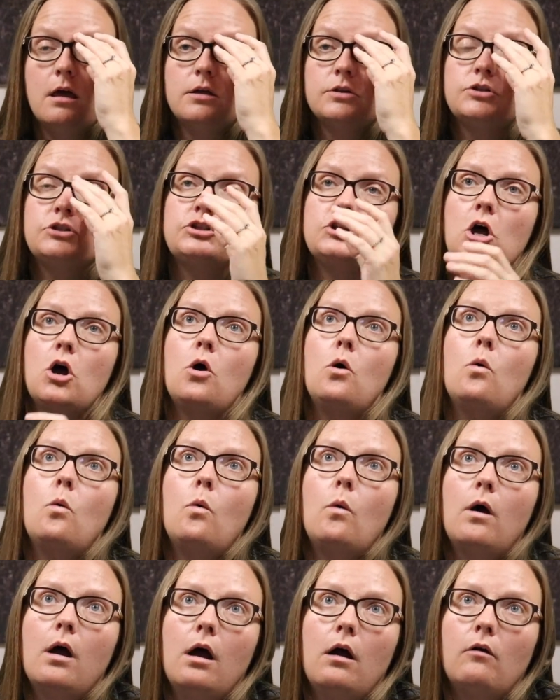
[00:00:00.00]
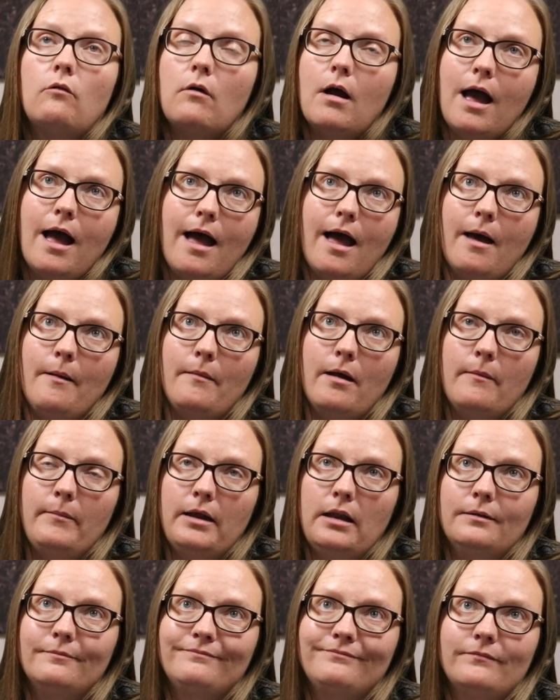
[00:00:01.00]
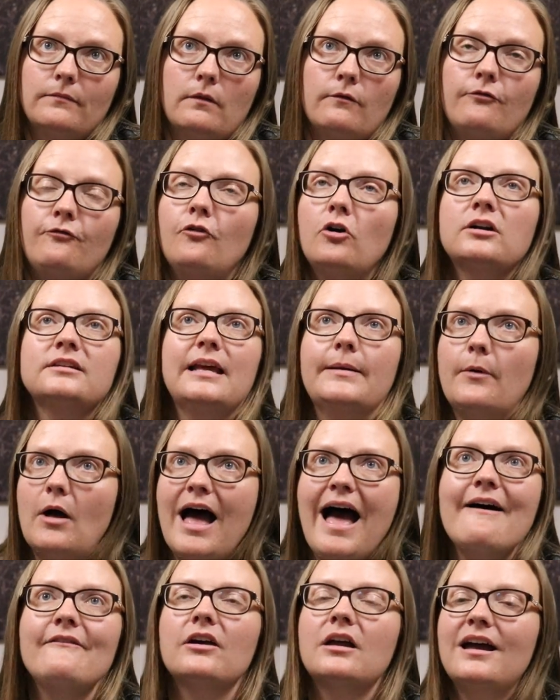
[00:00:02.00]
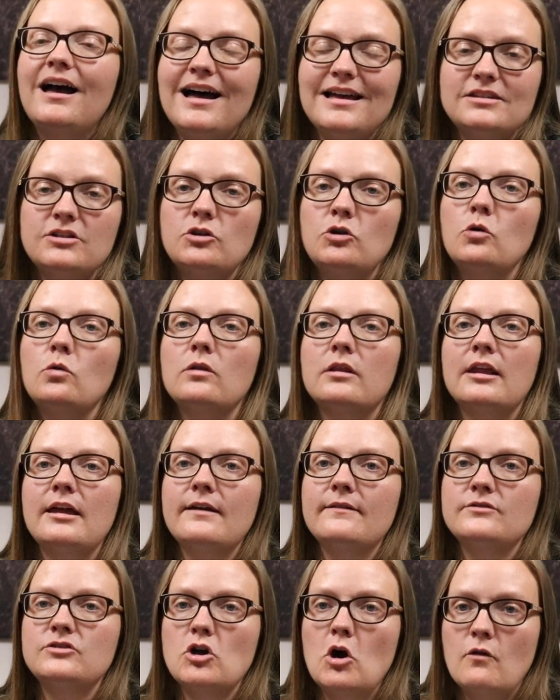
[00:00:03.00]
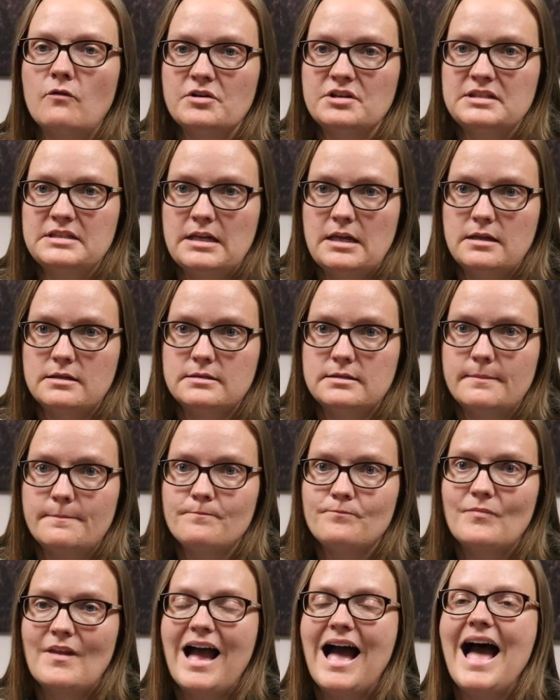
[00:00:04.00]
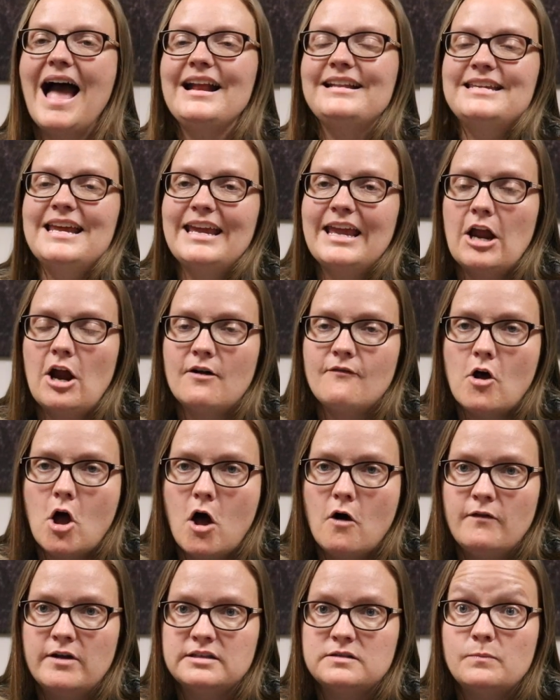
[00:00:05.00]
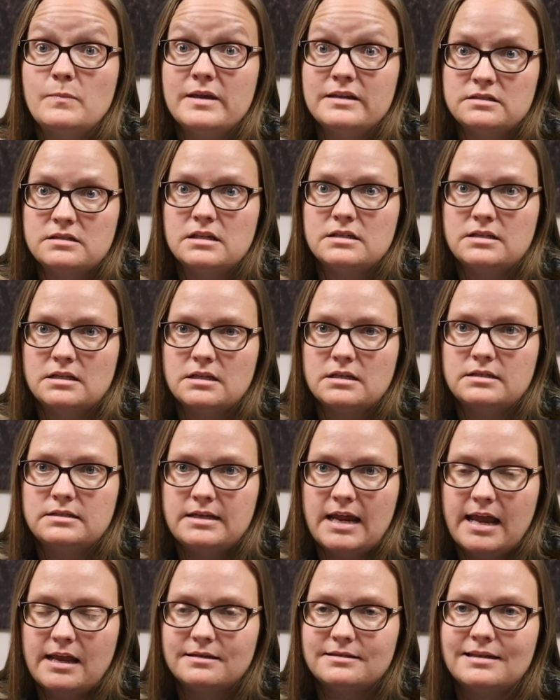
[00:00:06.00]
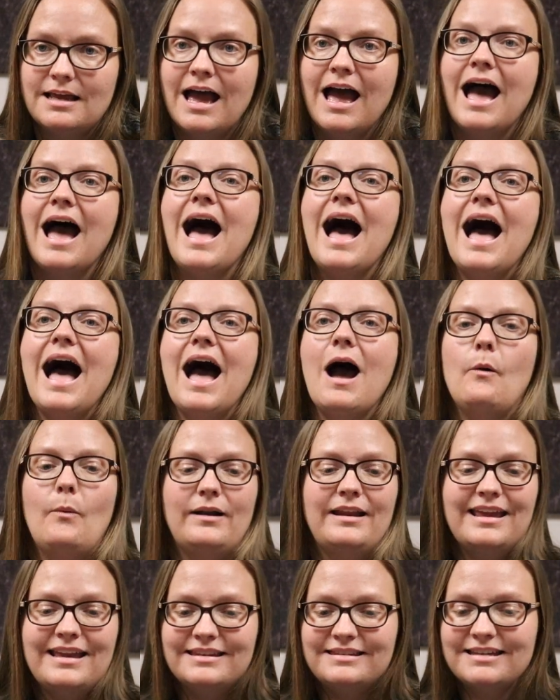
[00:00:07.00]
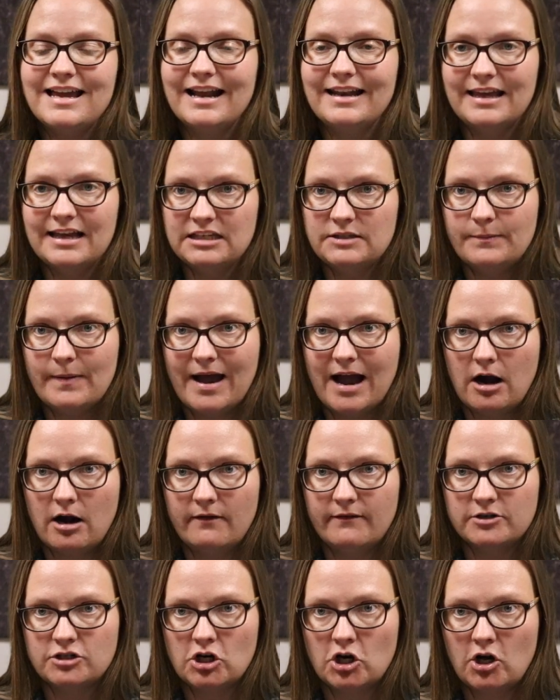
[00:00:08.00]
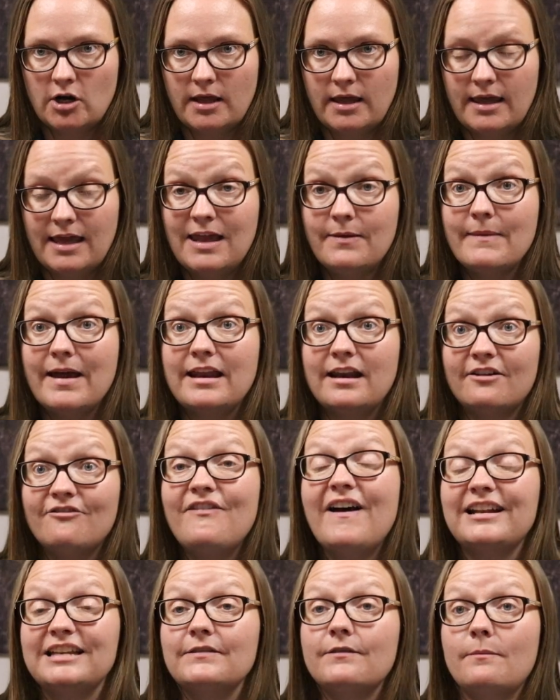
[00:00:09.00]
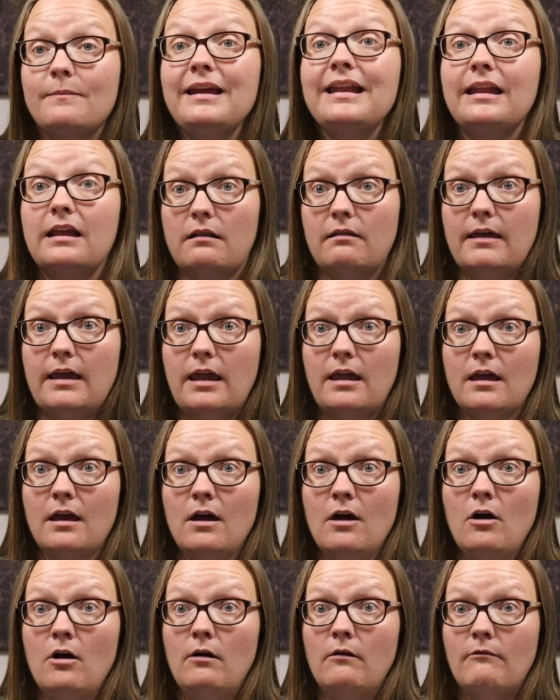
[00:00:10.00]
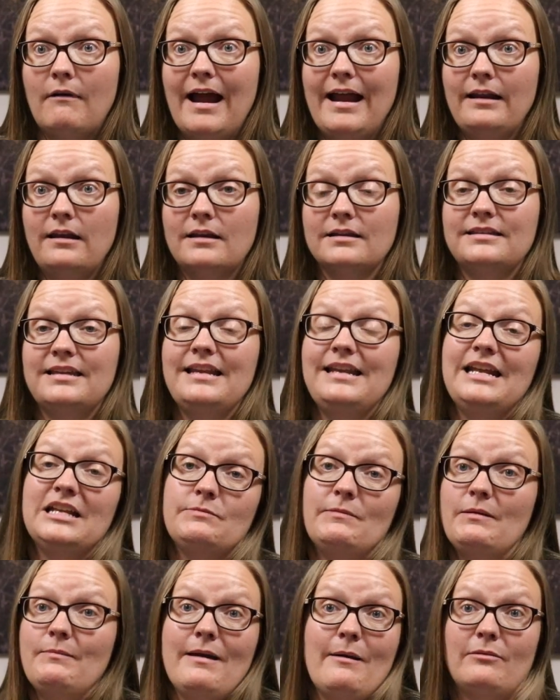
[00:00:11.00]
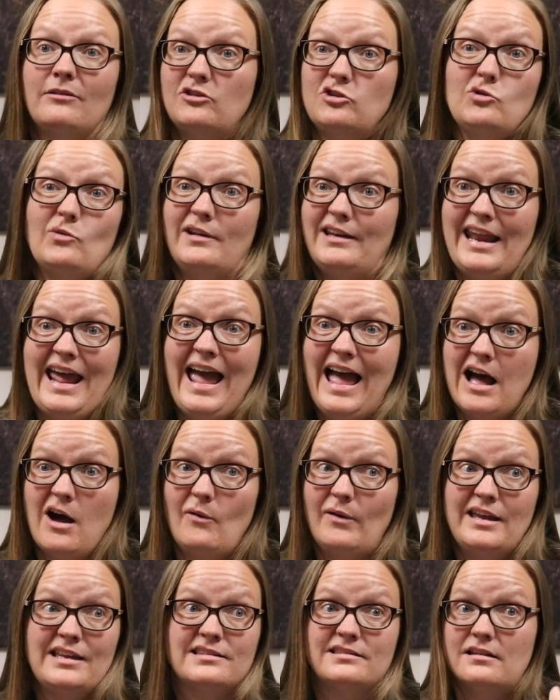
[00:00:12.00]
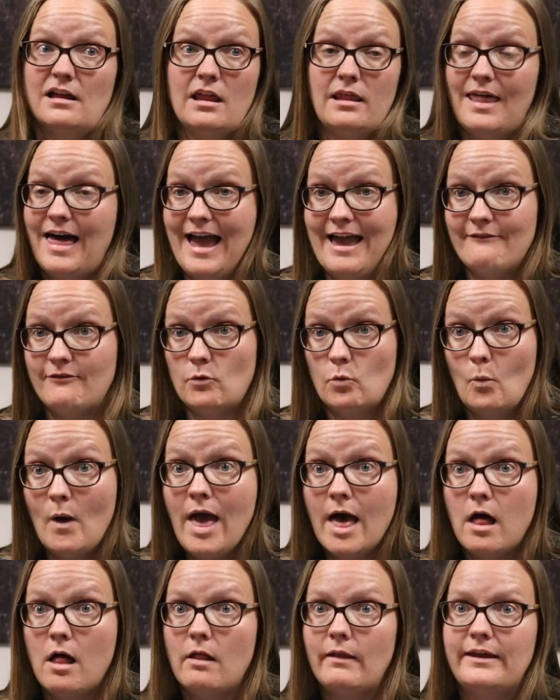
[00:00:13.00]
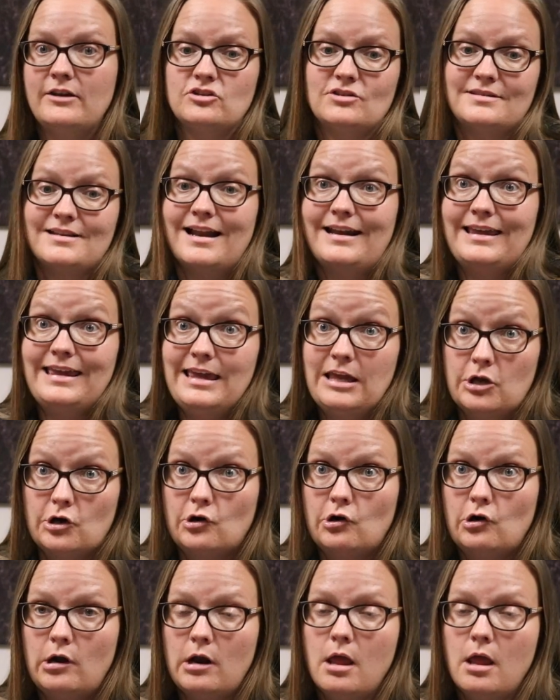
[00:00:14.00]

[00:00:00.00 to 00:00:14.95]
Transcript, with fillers: So, I, I mean, for example, I have a cousin who lives overseas. I take care of all of his business in the States. When he signed his power of attorney, he made it effective immediately, right? Because he needs me to be able to do it now. He's alive and well, he's just not here.